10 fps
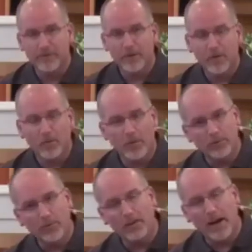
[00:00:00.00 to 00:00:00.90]
With
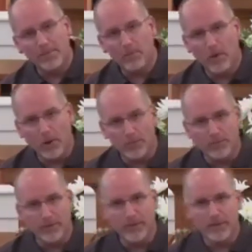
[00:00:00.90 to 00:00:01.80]
your Bible
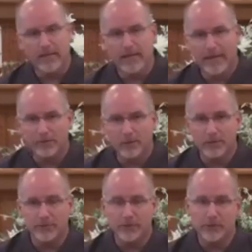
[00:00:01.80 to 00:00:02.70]
open, I would love
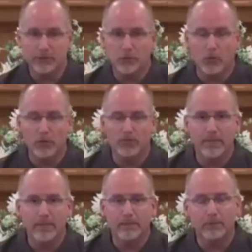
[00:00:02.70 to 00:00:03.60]
for you to join
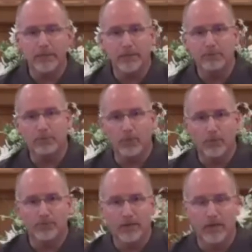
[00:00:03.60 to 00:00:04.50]
me in reading the Word
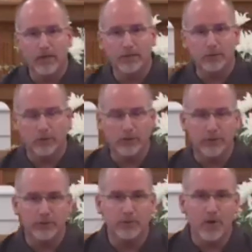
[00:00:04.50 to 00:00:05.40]
of God starting in
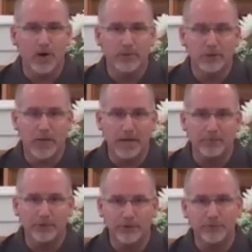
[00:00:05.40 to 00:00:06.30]
Deuteronomy
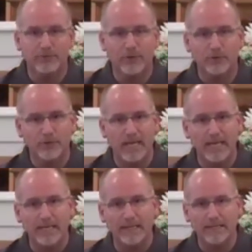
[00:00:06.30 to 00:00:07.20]
chapter 2, verse
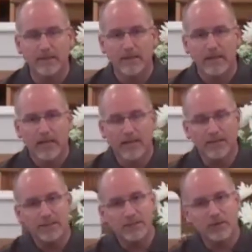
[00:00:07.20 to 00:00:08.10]
8. And
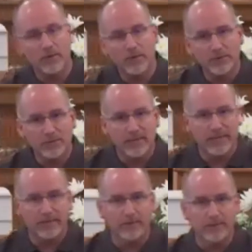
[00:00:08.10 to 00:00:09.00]
this is going to
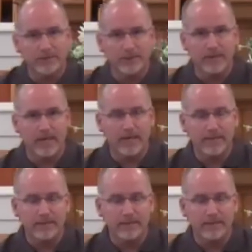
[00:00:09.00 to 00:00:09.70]
carry us tonight